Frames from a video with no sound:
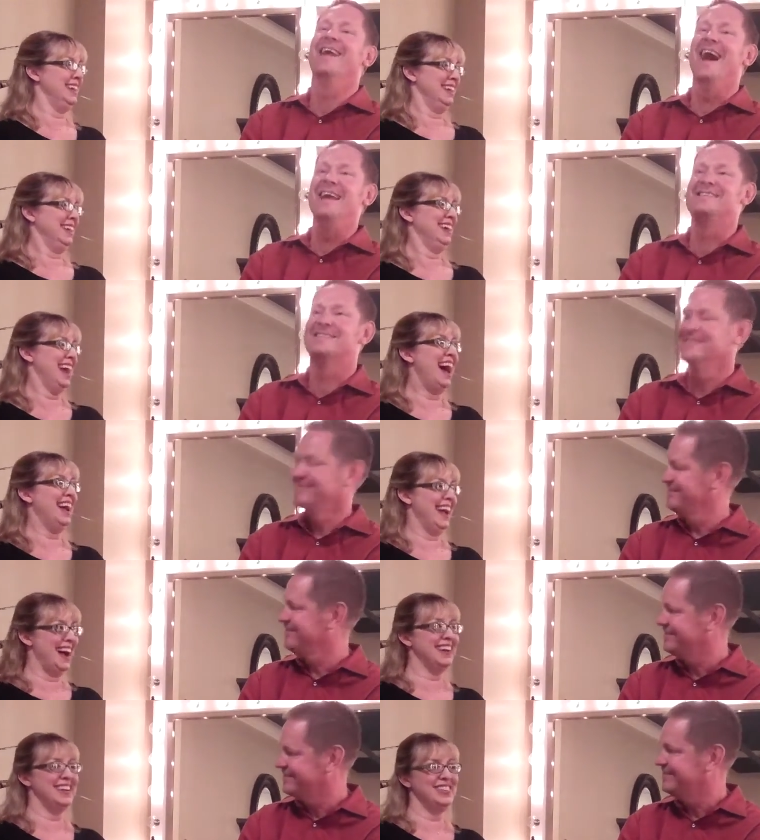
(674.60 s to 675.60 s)
Speaker 1: Nice. Yeah,
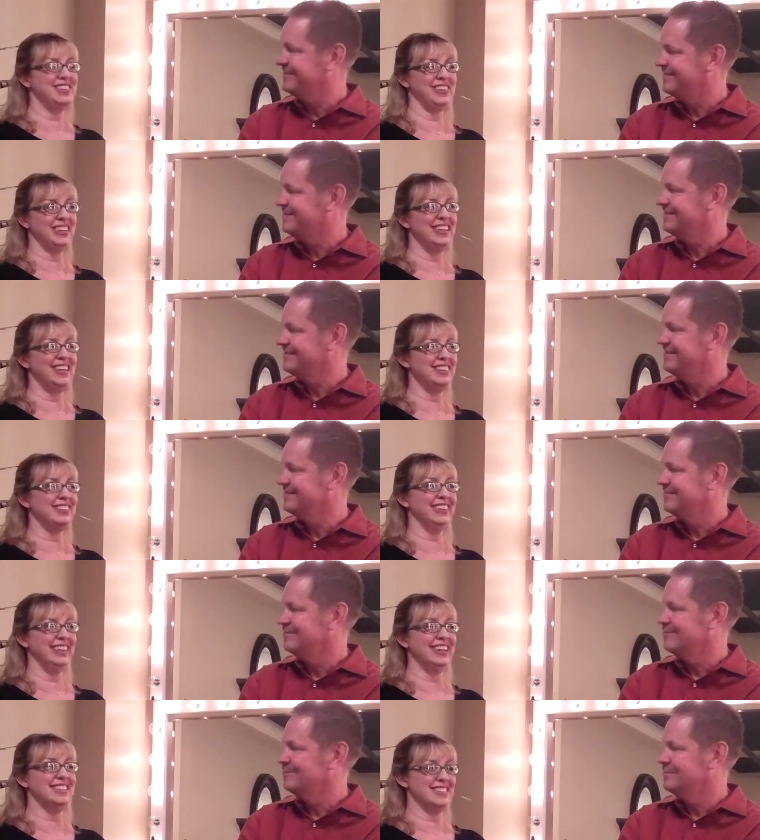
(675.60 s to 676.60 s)
yeah. He's really he's
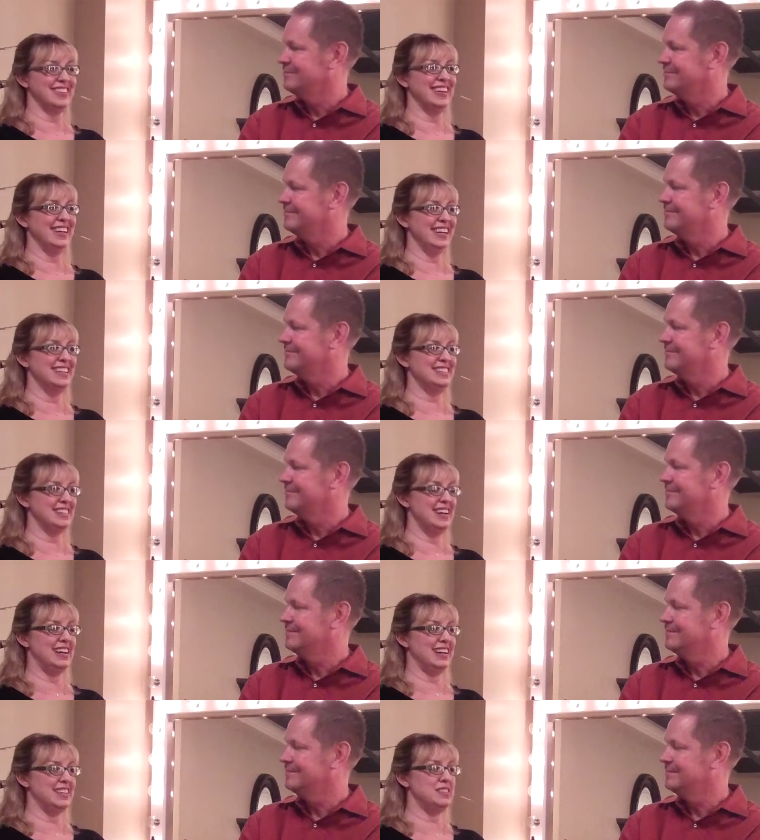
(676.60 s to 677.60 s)
really into it. It's a
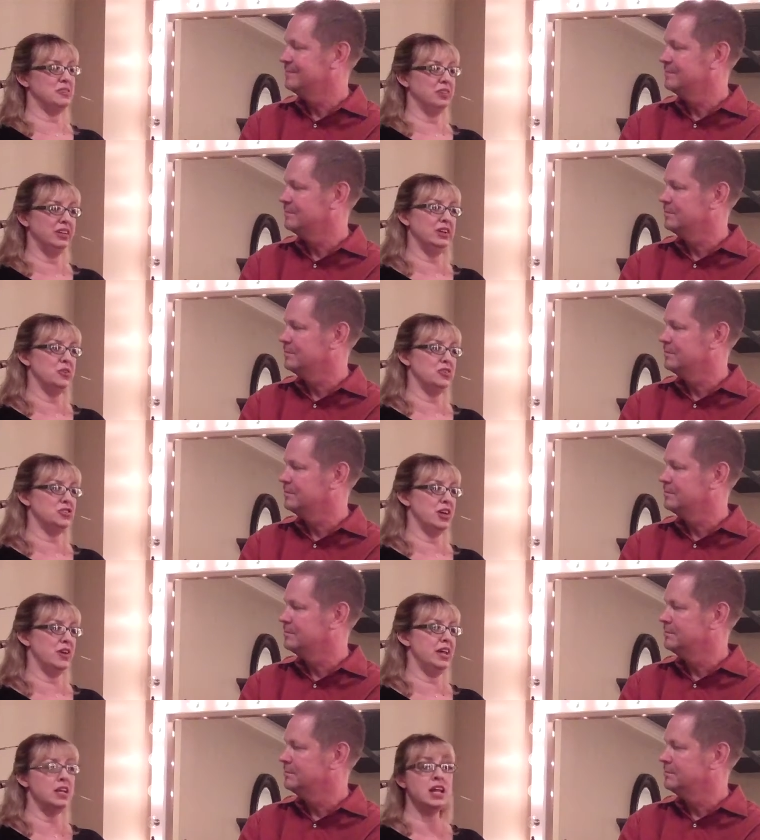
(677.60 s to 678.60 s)
it's a really cool show,
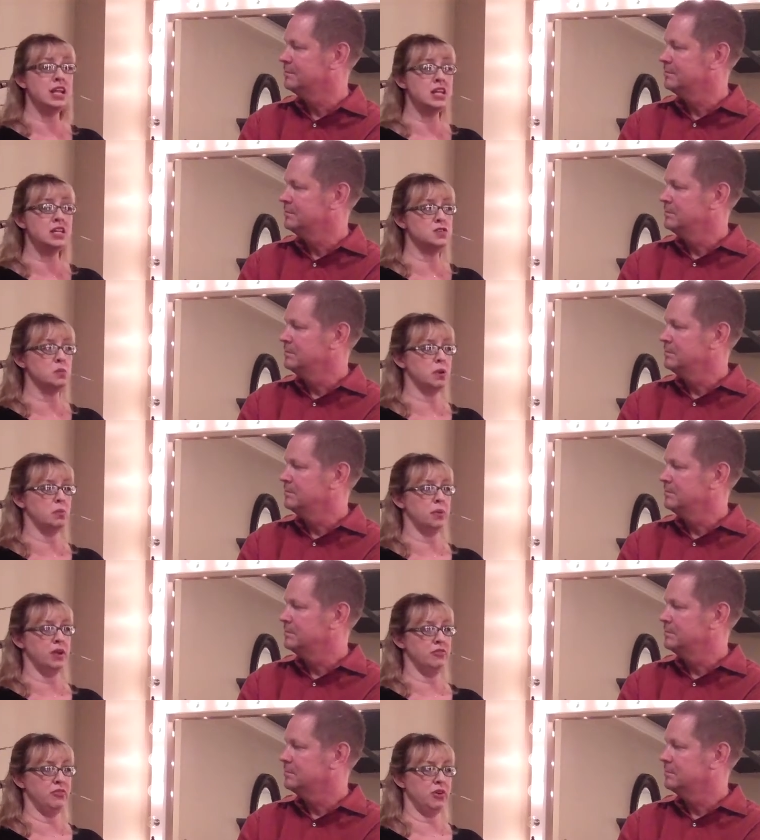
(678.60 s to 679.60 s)
and, and it is
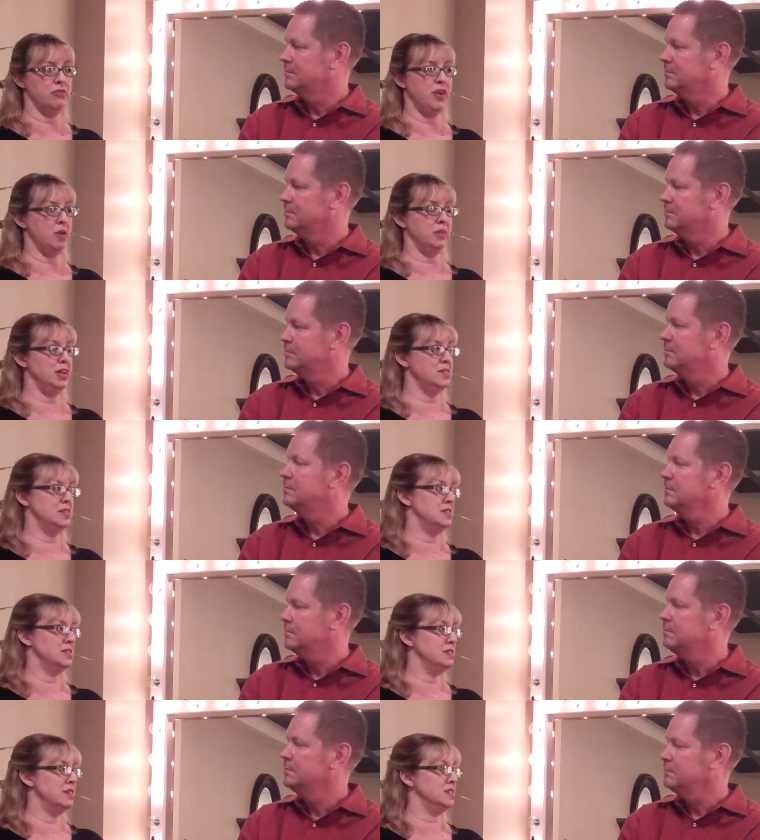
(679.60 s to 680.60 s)
appropriate for our families.
Speaker 2: It's,
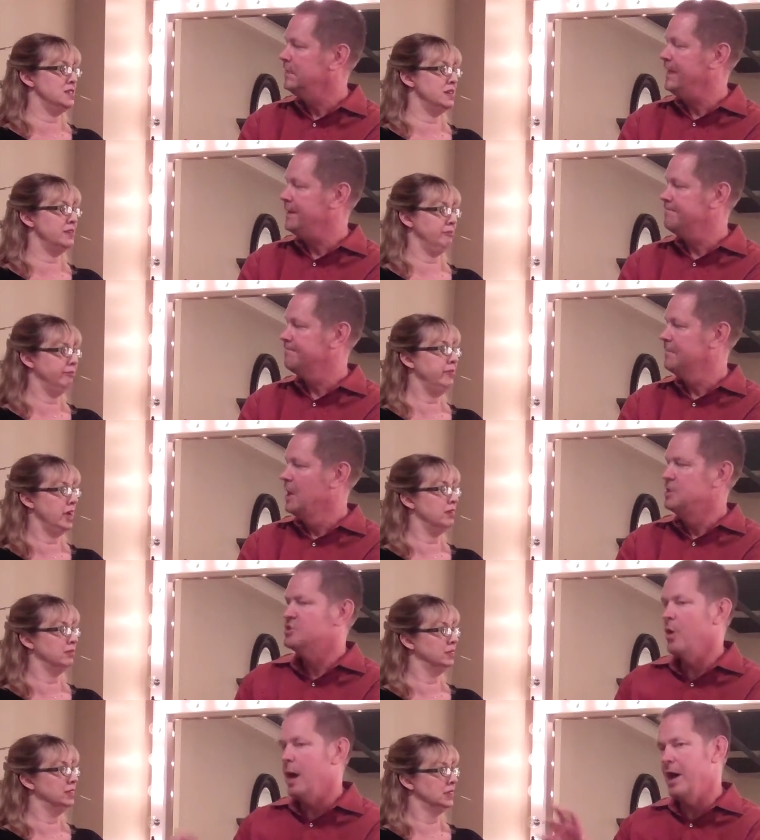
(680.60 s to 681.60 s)
it's yeah. yeah.
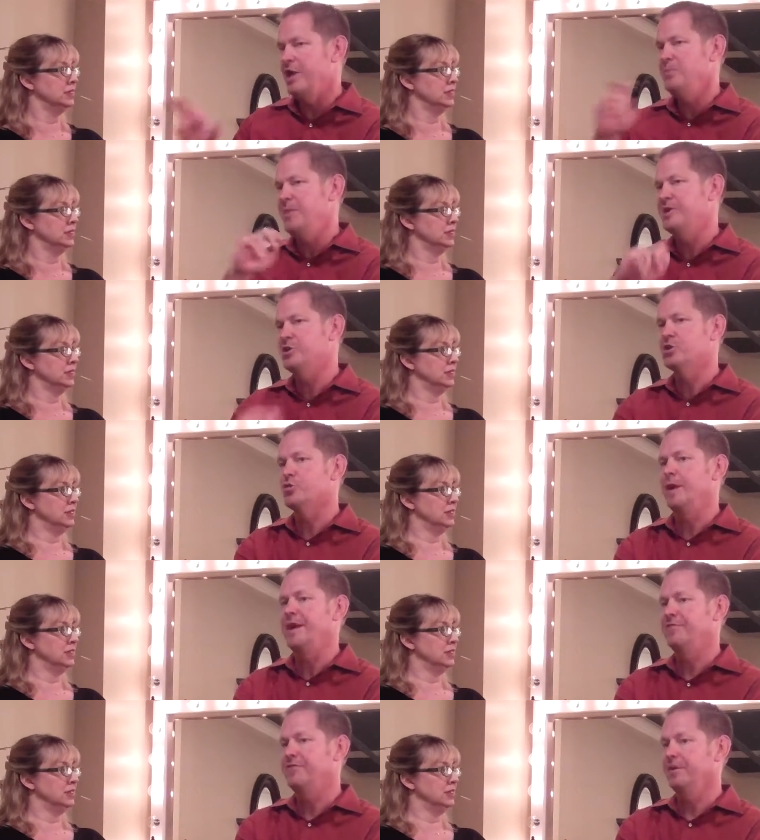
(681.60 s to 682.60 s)
So how do you pick your
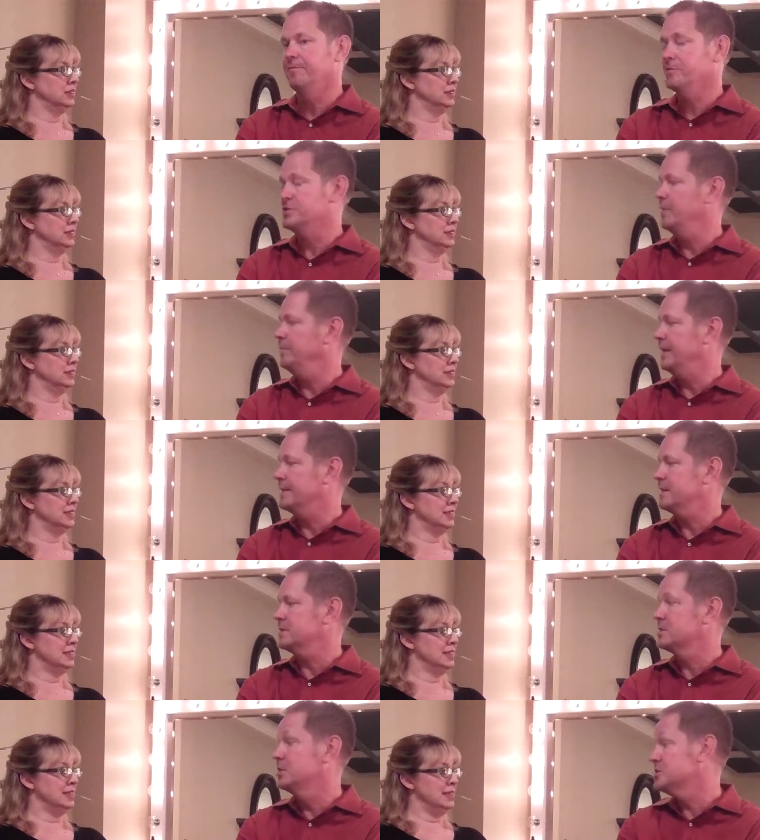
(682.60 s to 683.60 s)
creative team for something like this?
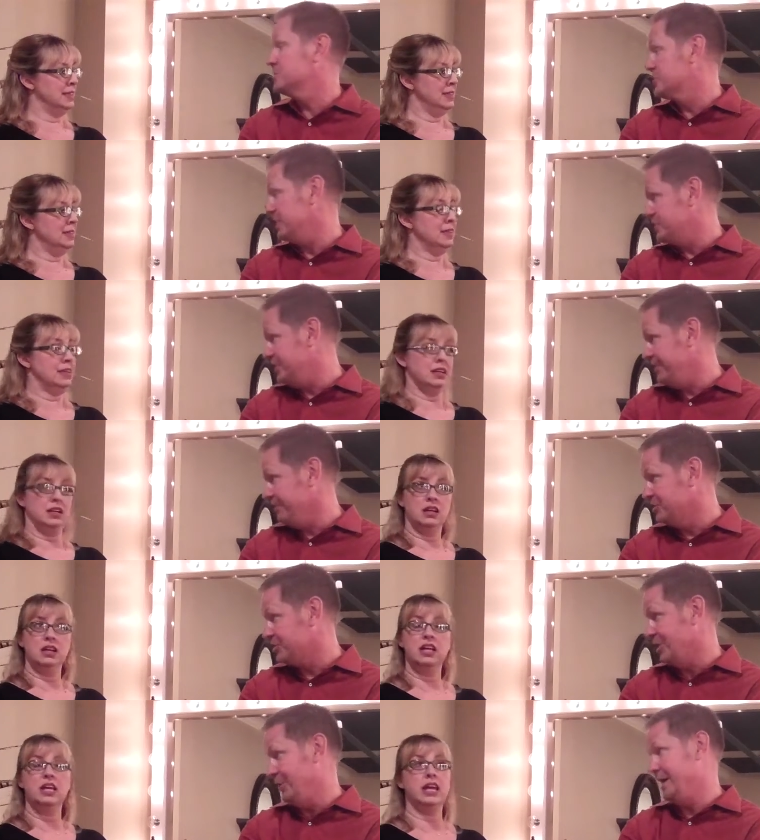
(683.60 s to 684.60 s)
Because it's such a different show.
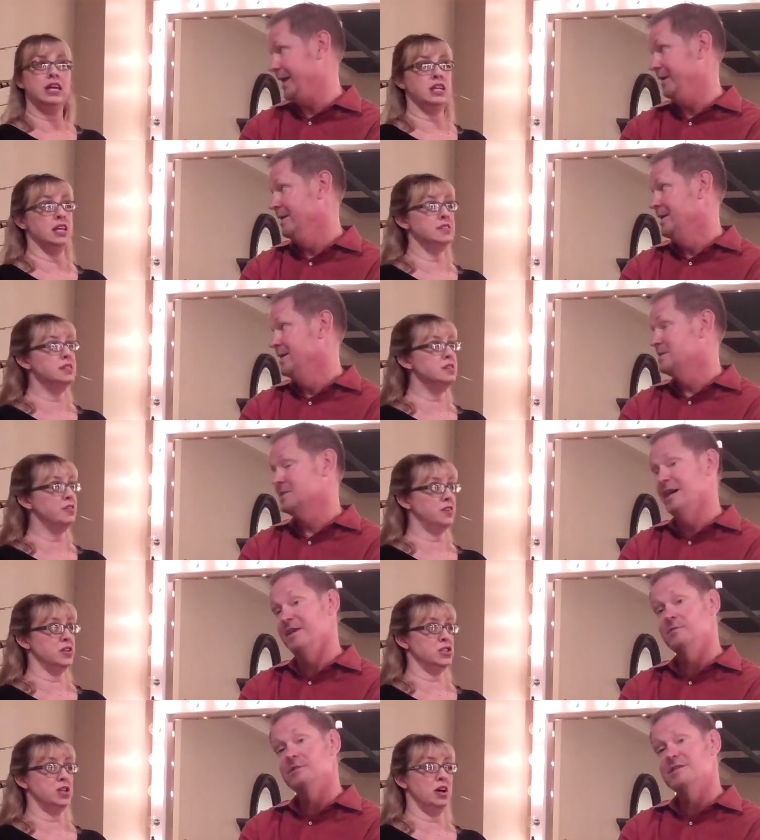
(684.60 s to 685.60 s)
It is a different. It's not
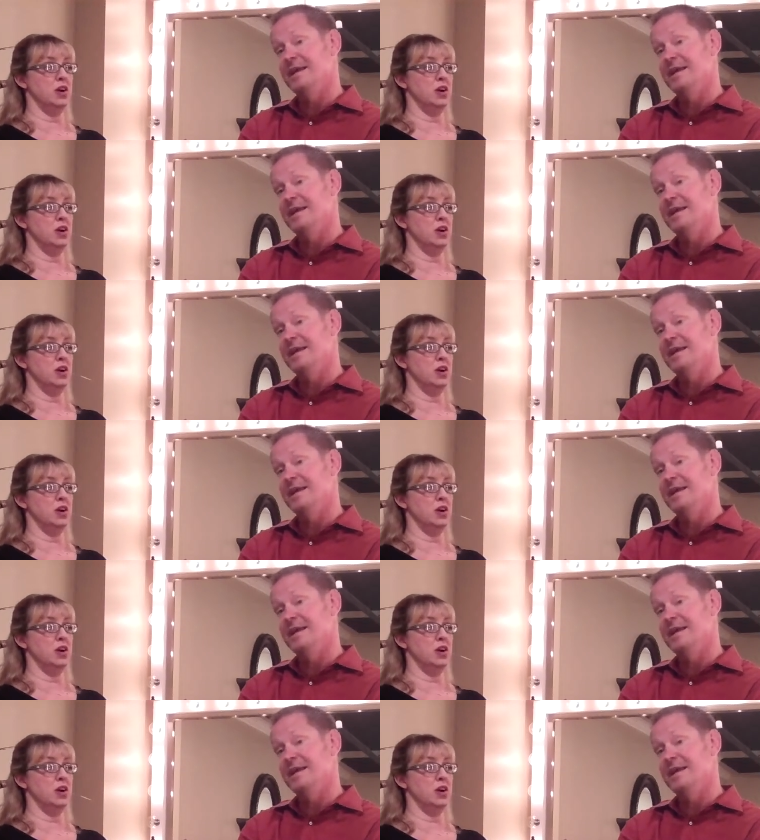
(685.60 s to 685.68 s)
your show.